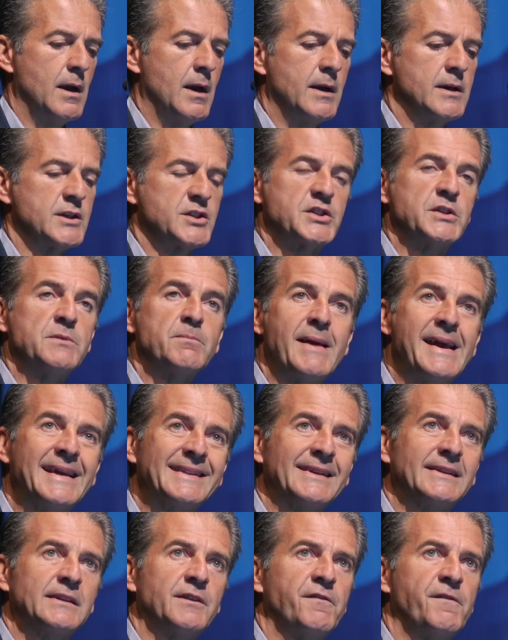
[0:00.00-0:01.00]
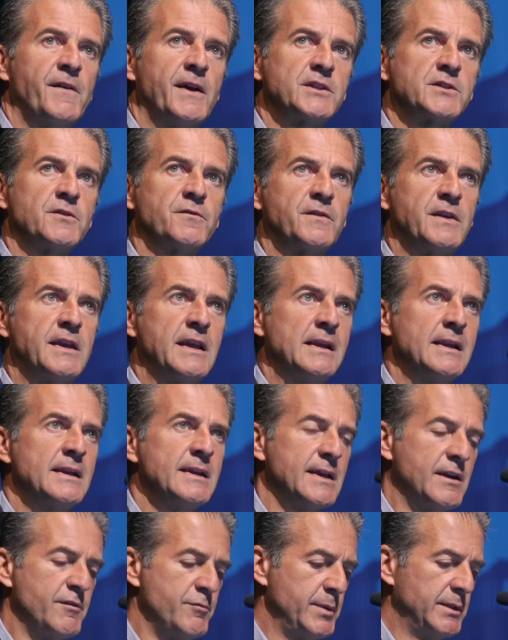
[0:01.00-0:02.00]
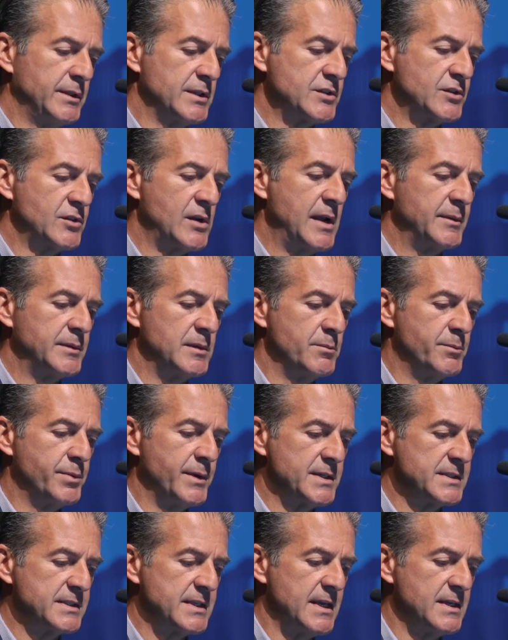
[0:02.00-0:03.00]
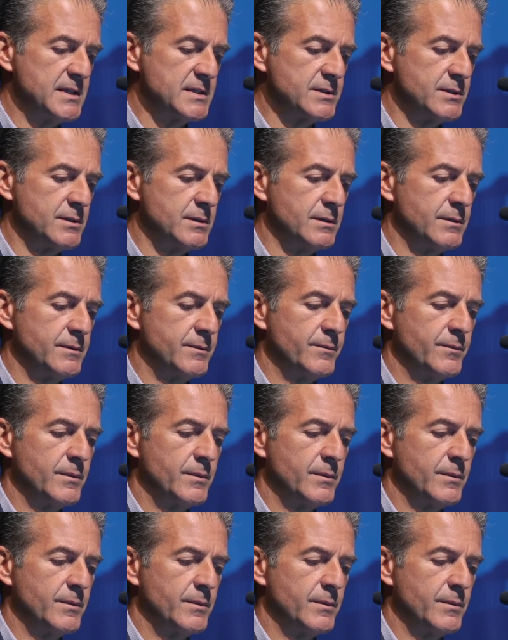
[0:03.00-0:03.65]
Somatic defects of Killen have been described in breast cancer,